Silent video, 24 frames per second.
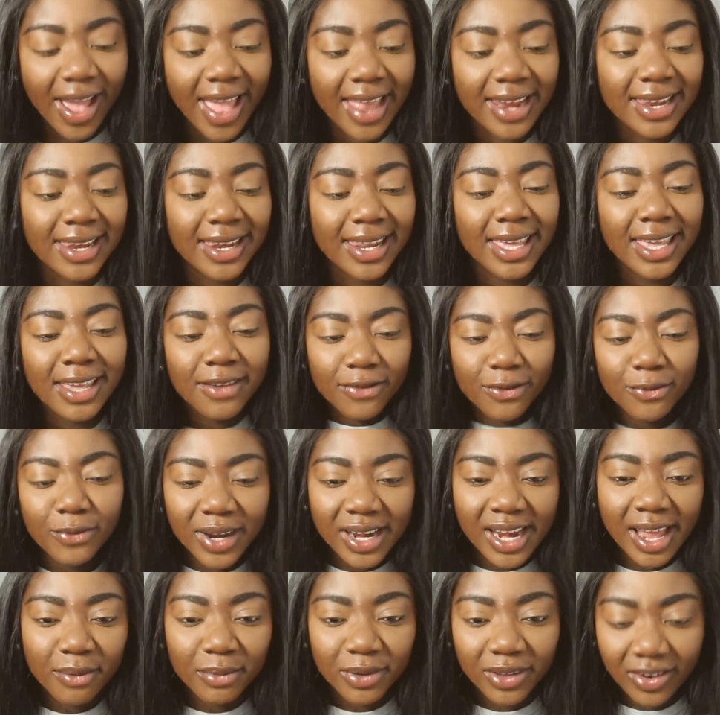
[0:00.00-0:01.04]
And even
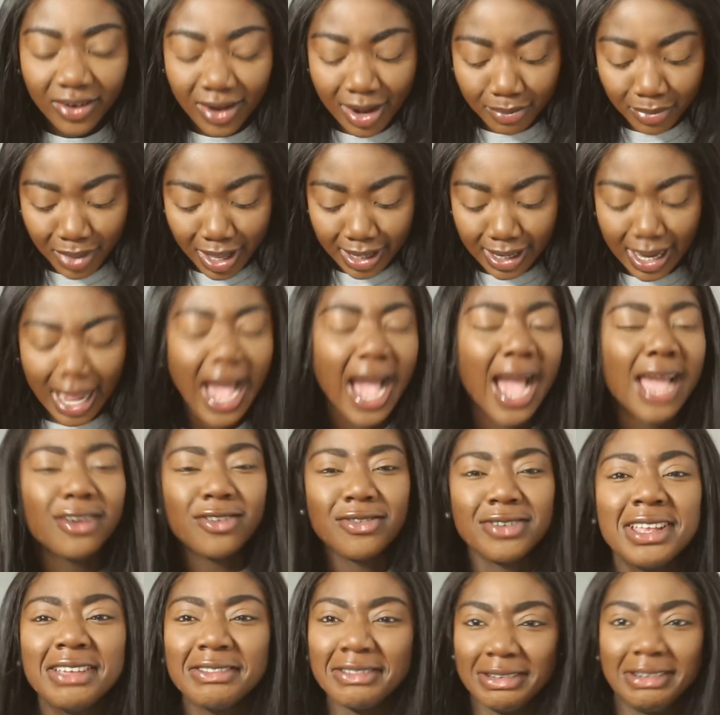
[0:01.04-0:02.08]
when I'm here, I'm like, I
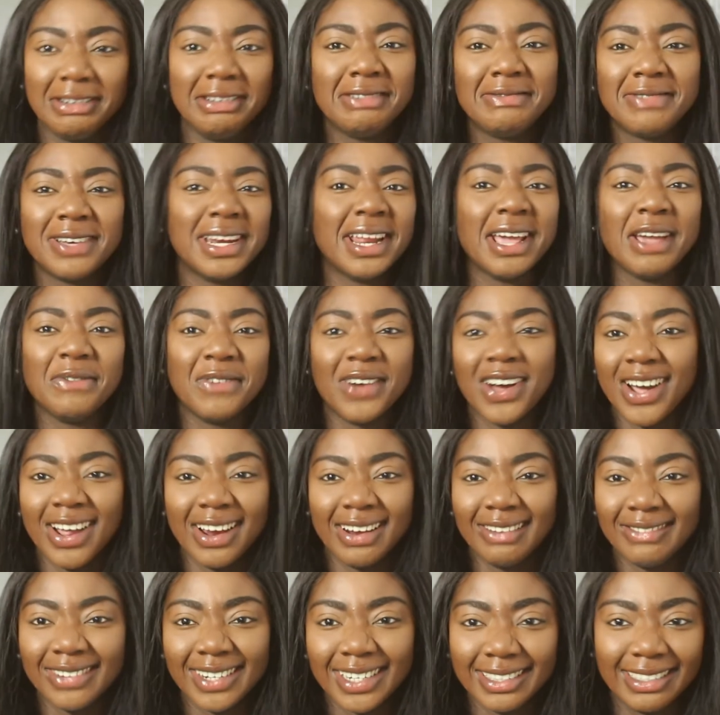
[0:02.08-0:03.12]
don't even know what I
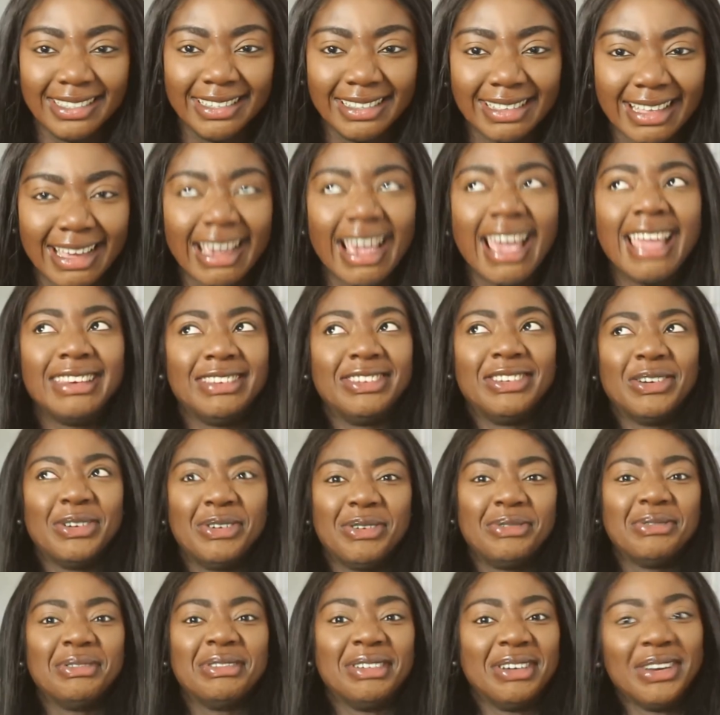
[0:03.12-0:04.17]
want, really. Like I
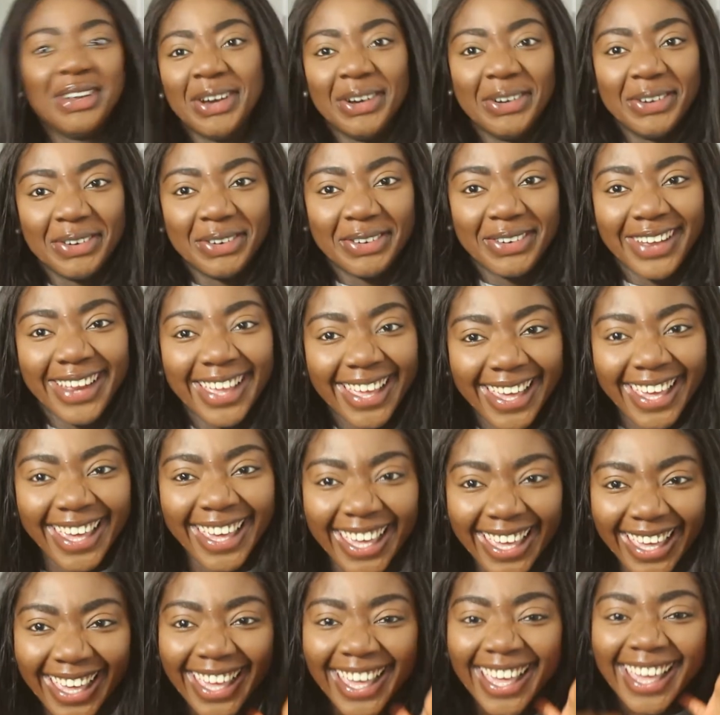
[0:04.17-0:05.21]
don't know.
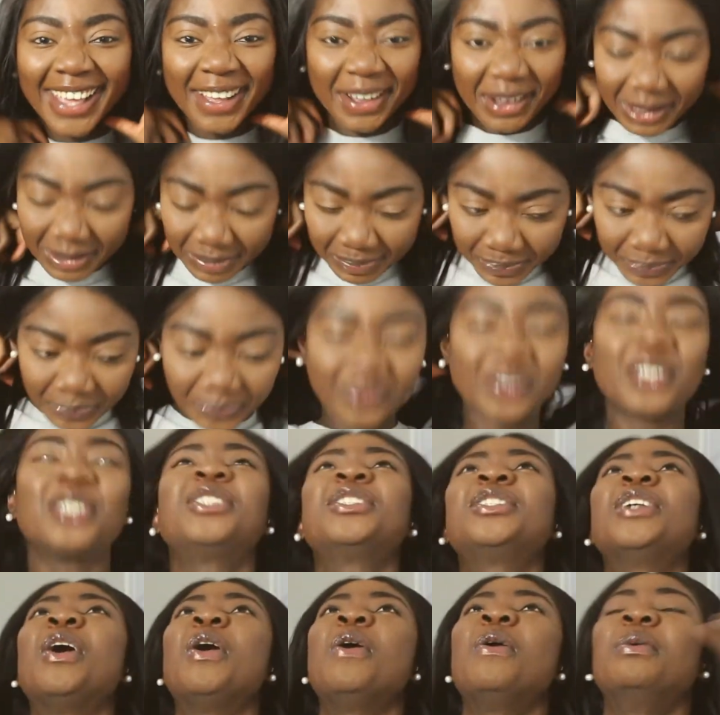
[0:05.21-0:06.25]

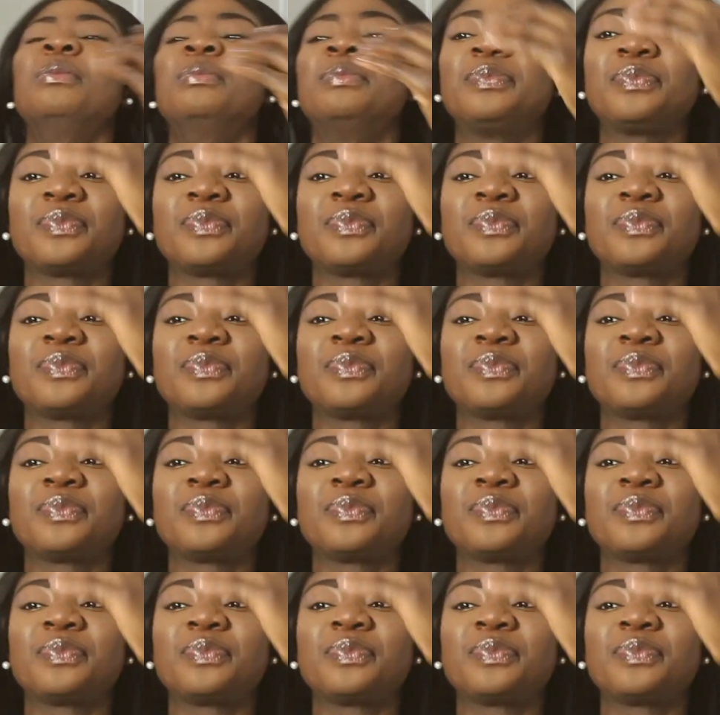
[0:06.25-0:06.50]
So